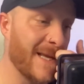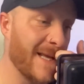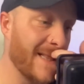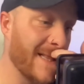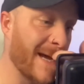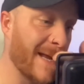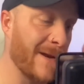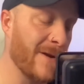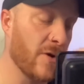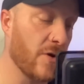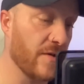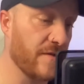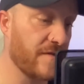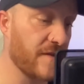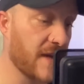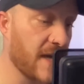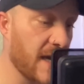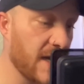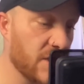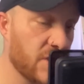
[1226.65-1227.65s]
Hit that
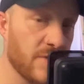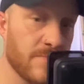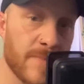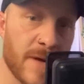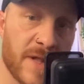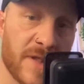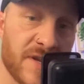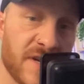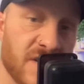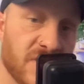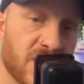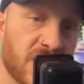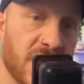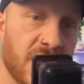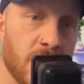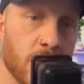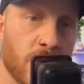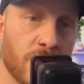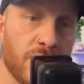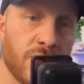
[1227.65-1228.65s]
notification bell, and I'll
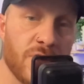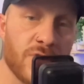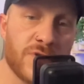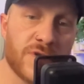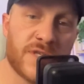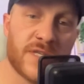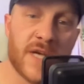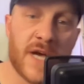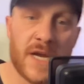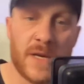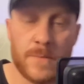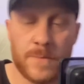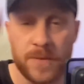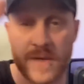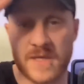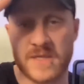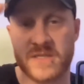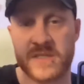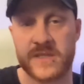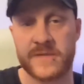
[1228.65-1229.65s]
see you on the other side.
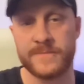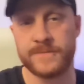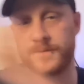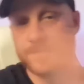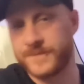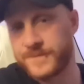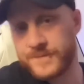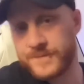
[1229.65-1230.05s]
Peace.